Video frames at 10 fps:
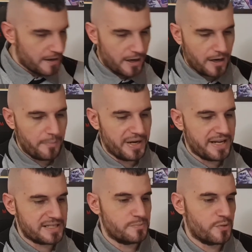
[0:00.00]
But
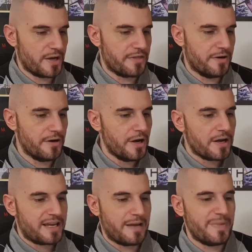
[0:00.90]
his brother
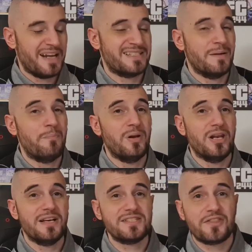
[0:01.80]
came in as a
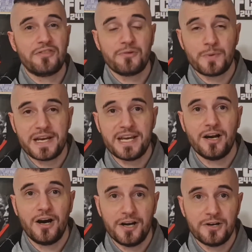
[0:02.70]
plus
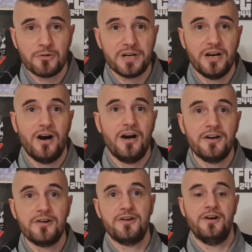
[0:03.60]
300
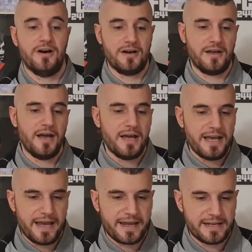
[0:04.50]
underdog
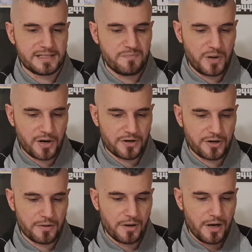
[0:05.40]
against
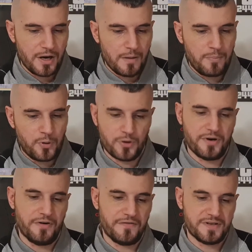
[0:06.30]
Parker
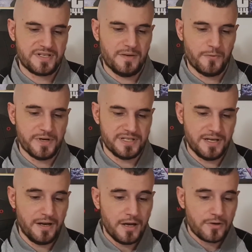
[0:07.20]
Porter for some
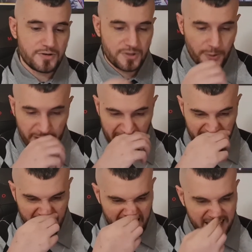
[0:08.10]
reason, who's only got
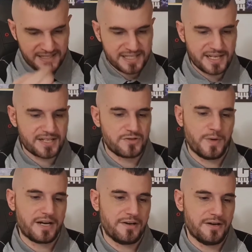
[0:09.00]
a 9-6
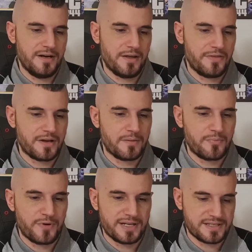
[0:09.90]
record, nothing
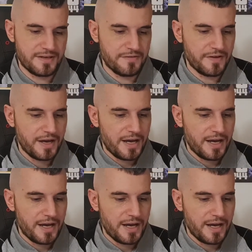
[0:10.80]
impressive.